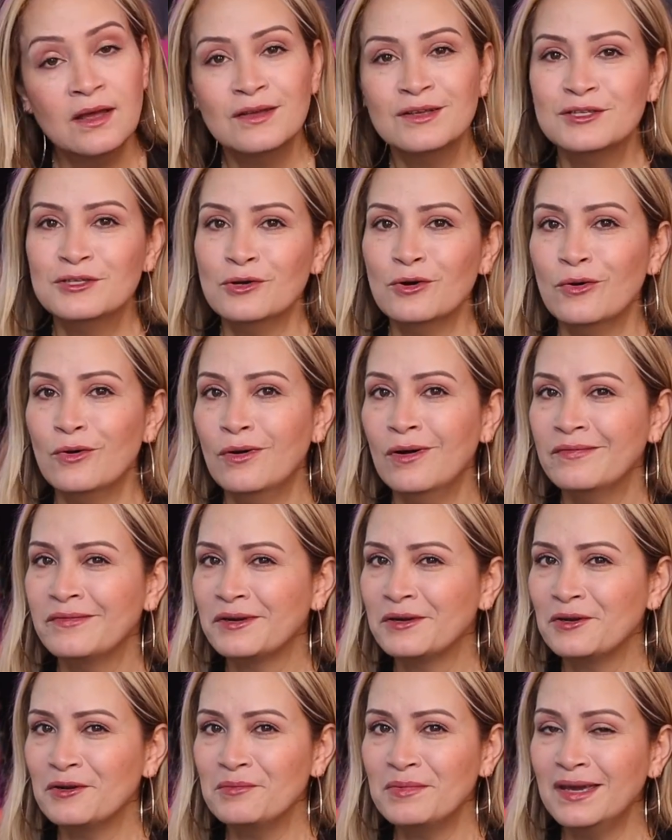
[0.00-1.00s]
So
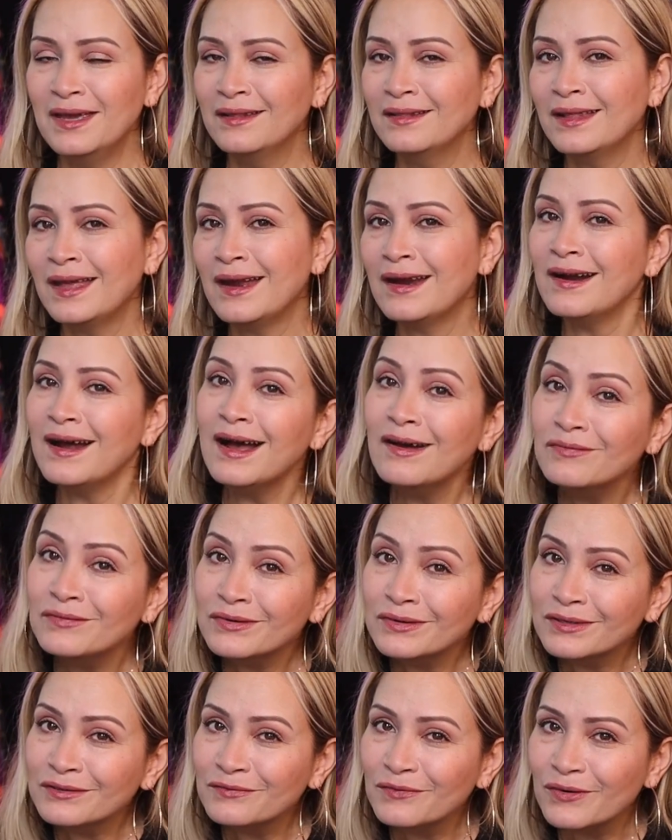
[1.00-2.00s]
they're going to be in there
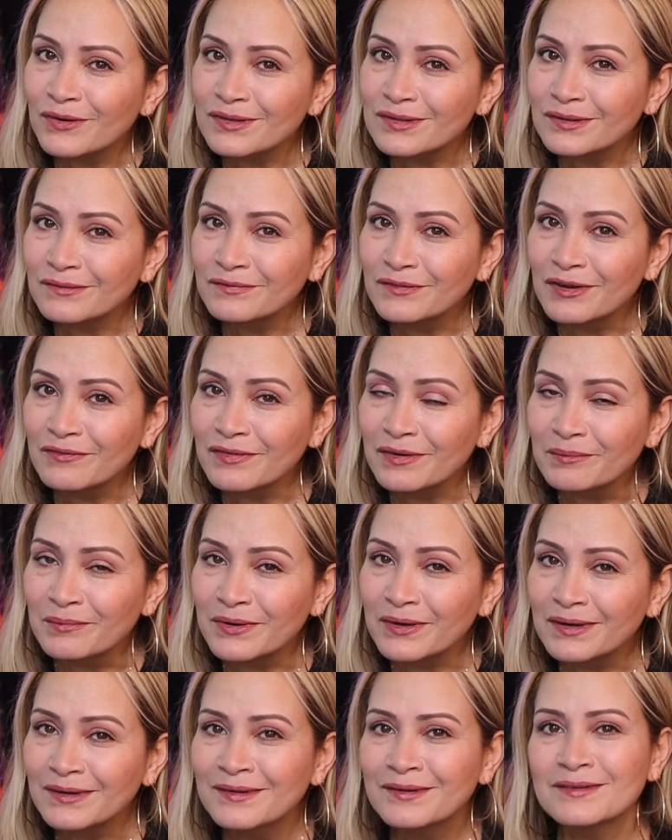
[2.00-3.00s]
after the 4th of
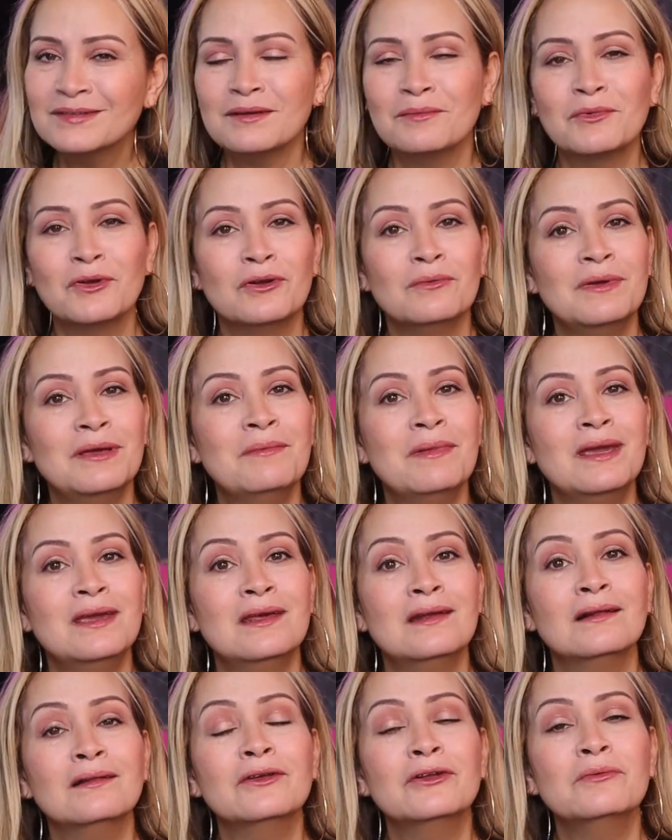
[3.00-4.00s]
November, because I'm going to be
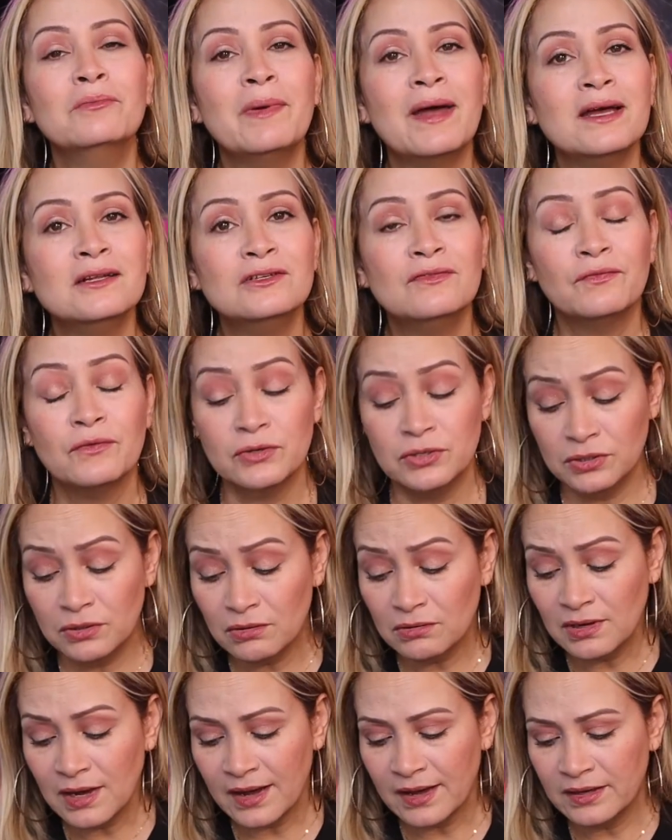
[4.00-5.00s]
making a little batch for
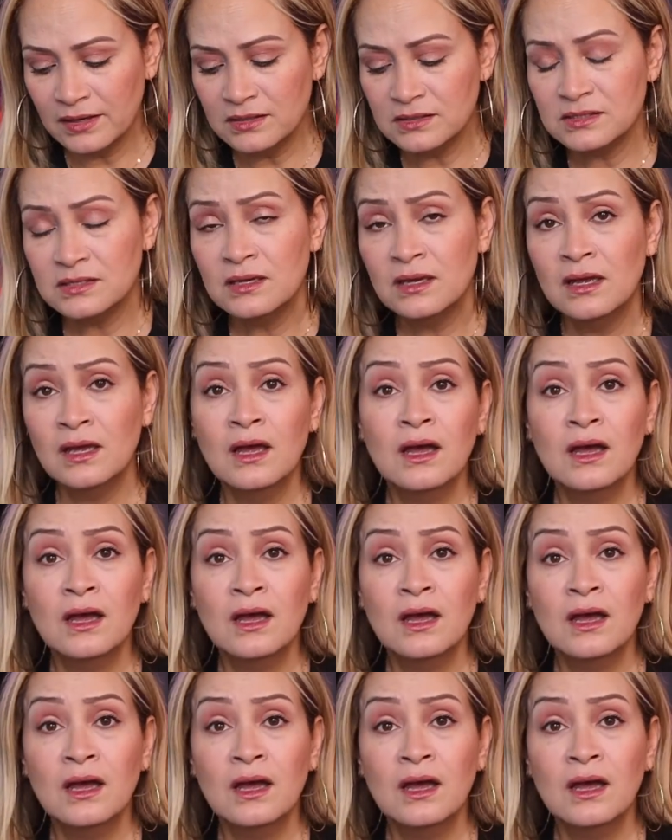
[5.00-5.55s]
you guys.